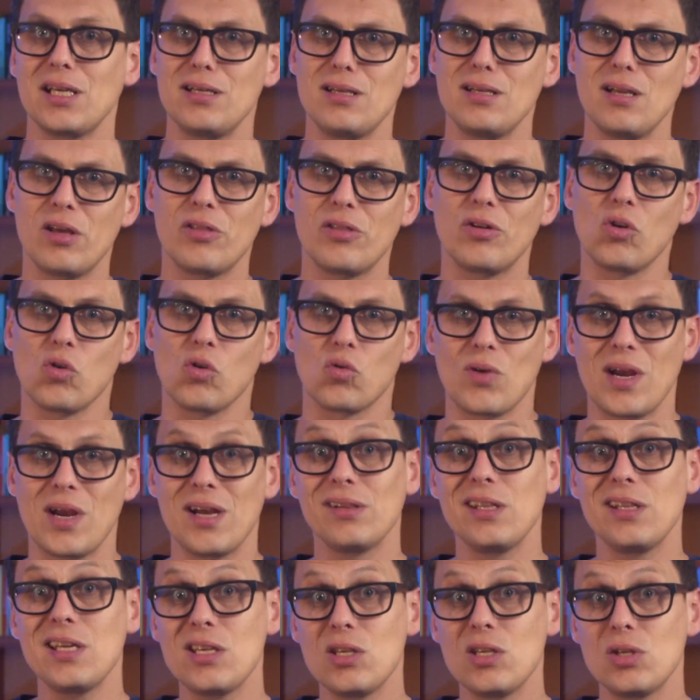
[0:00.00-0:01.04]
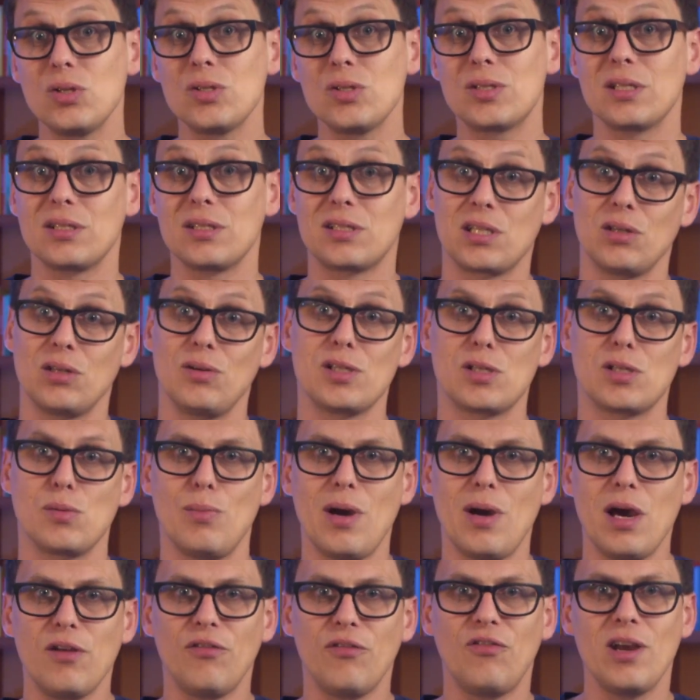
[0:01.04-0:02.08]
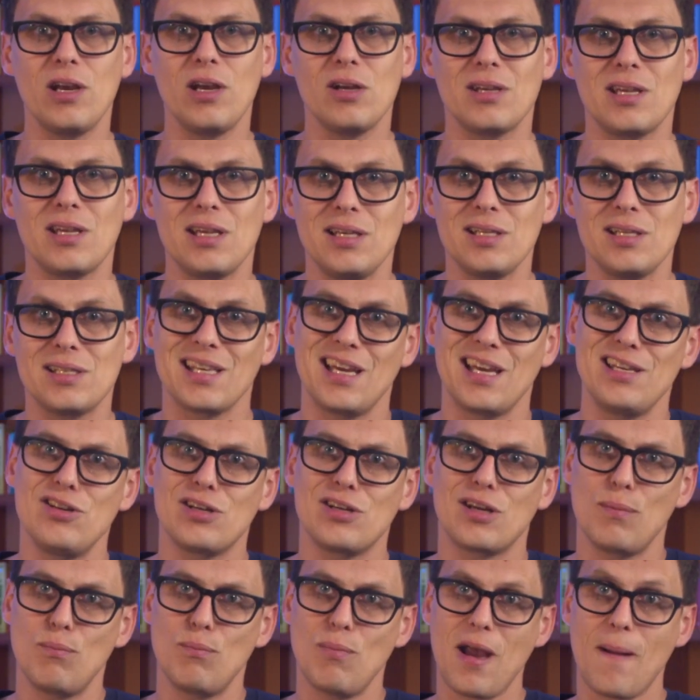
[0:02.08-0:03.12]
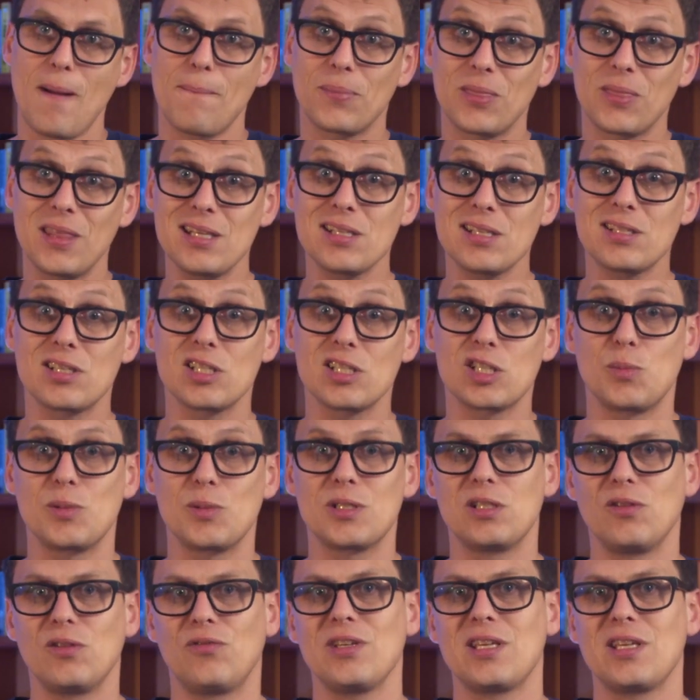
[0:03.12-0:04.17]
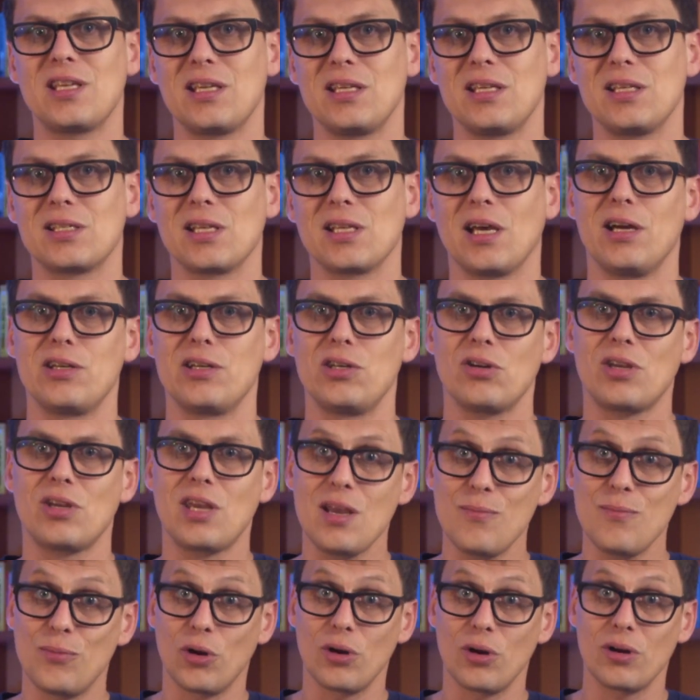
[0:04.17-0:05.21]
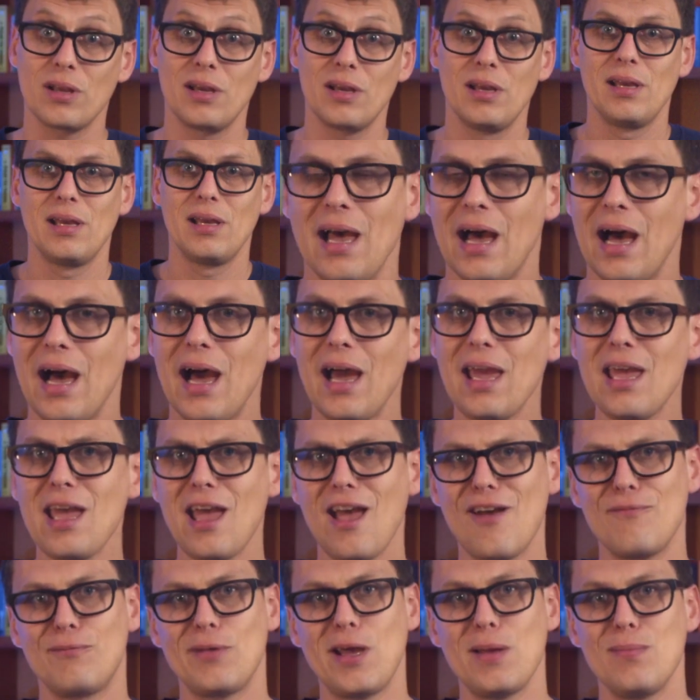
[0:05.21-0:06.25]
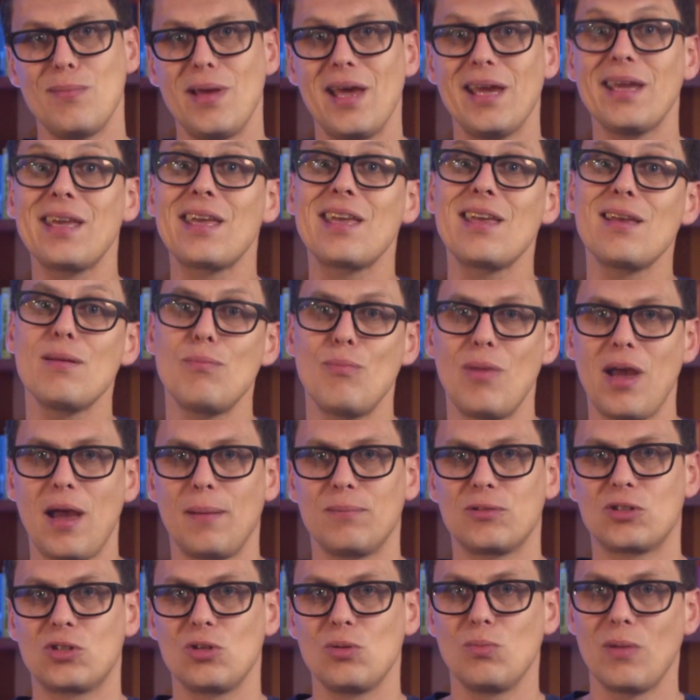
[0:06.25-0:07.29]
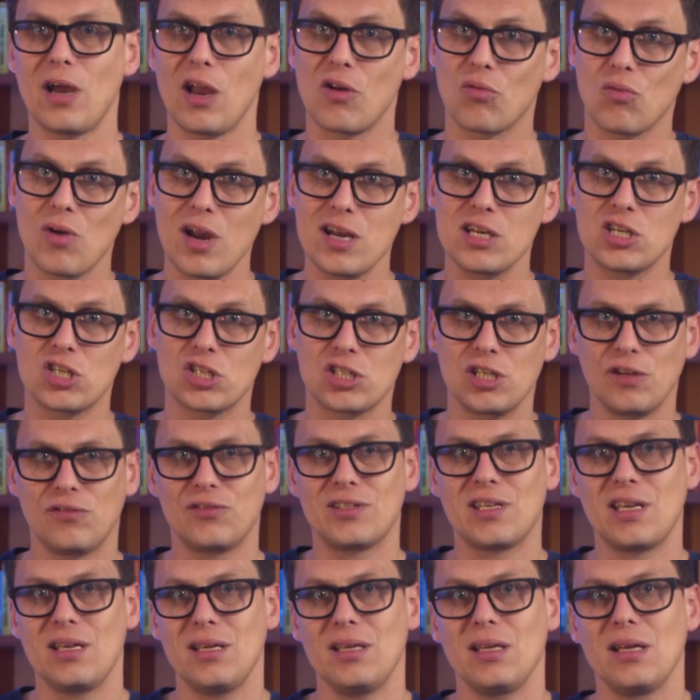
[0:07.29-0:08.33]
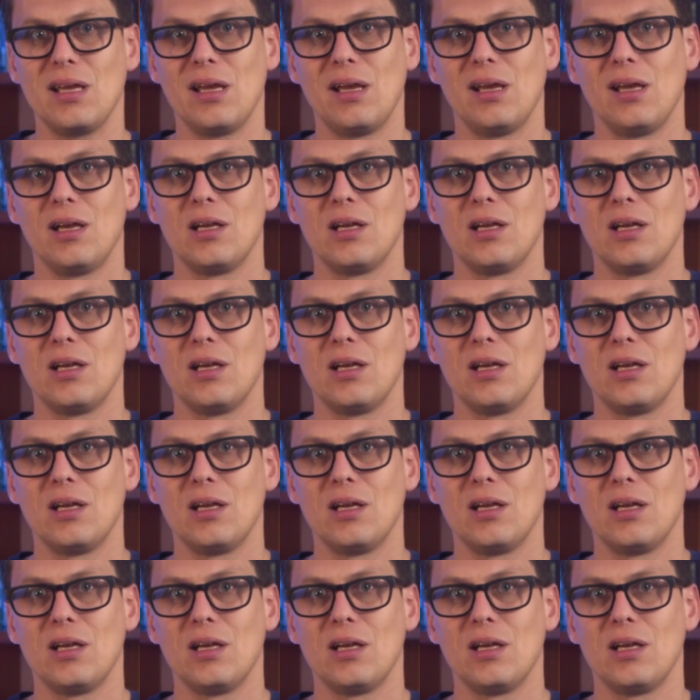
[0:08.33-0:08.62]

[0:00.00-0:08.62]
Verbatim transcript: another rarely used series of modifier keys, and you can map this to specific keys on your keyboard. I have my Meh key mapped to my right shift key.